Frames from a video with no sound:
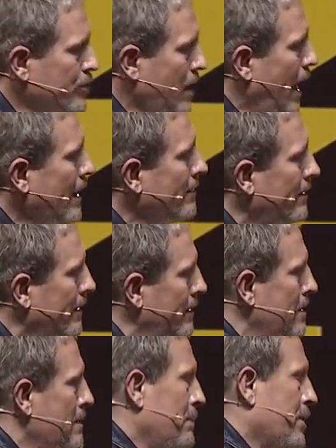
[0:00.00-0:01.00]
tightly
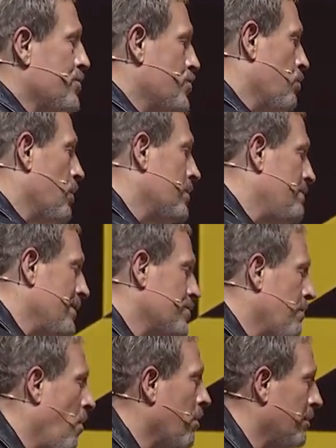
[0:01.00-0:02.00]
because you're worried about
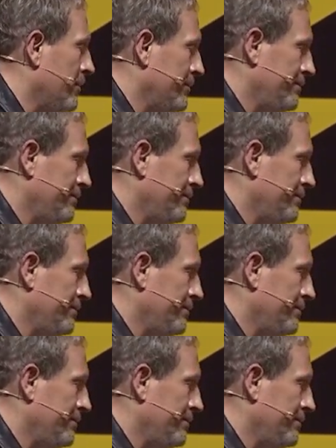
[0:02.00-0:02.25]
tomorrow.